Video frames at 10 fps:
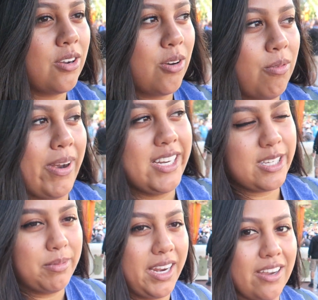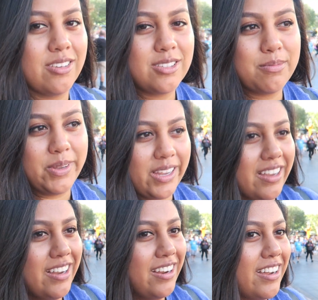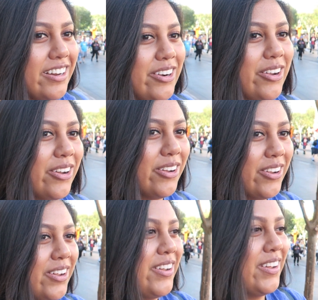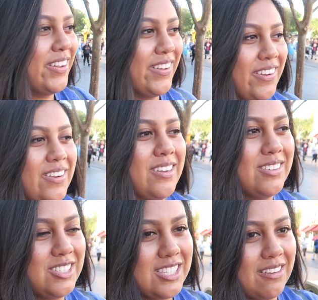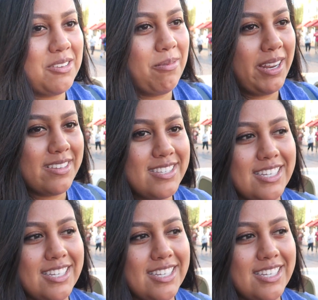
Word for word: go ride something else, but I don't know. We'll just have to wait and